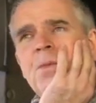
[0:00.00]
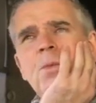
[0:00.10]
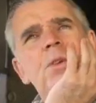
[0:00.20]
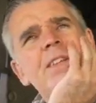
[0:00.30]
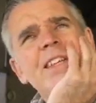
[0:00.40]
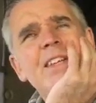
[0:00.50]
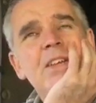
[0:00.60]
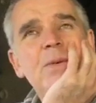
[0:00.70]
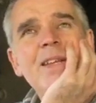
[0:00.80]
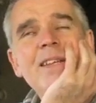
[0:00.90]
what is he
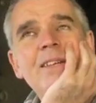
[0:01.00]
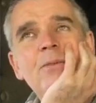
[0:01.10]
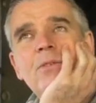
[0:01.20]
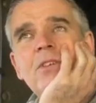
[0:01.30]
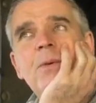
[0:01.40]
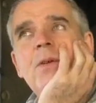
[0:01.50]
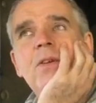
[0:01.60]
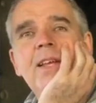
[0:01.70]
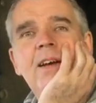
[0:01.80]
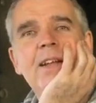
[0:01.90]
doing? What's going
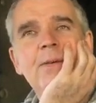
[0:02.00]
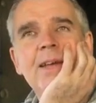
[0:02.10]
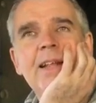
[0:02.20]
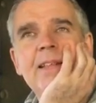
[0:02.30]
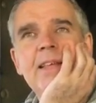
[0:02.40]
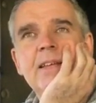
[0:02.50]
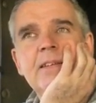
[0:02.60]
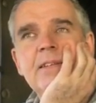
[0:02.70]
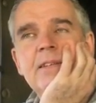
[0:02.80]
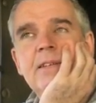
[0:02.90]
on here? I don't get
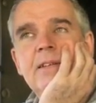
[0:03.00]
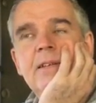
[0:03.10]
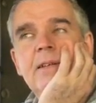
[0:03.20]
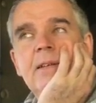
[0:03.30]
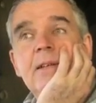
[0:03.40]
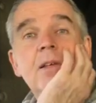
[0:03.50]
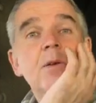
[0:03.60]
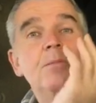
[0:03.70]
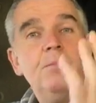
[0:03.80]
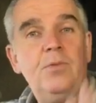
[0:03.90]
this.
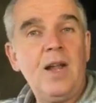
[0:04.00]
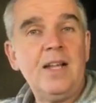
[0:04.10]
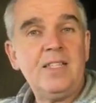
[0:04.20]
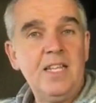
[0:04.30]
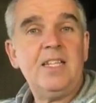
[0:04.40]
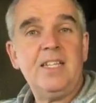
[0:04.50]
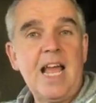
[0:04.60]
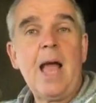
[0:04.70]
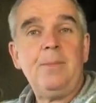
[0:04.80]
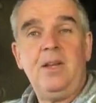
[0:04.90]
But as this is
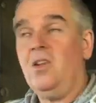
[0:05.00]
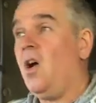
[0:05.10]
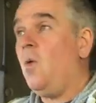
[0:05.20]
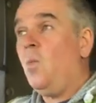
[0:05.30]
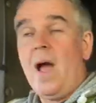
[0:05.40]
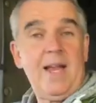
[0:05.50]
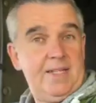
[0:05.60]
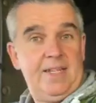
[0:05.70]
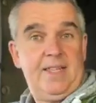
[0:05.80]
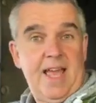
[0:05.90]
happening, and I'm
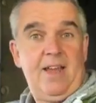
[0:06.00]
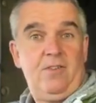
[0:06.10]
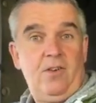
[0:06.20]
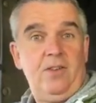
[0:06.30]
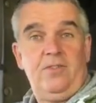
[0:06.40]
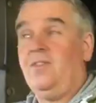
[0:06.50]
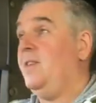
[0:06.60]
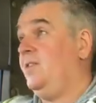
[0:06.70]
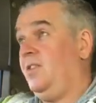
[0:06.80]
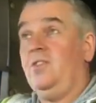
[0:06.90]
waiting there, right, for
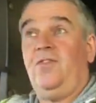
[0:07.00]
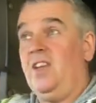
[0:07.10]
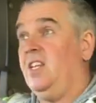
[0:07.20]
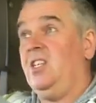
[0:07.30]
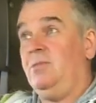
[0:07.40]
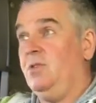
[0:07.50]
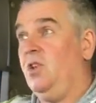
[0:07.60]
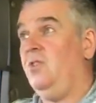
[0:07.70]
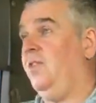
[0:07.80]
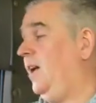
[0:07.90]
him to finish his
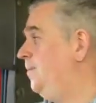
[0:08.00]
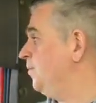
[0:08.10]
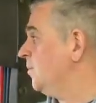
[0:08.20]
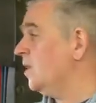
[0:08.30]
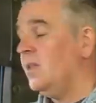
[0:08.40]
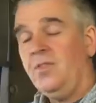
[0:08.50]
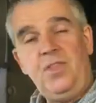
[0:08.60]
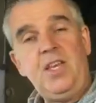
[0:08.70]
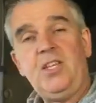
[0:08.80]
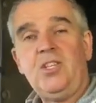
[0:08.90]
manoeuvre,
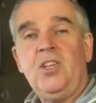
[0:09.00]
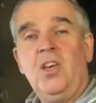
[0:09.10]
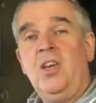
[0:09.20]
this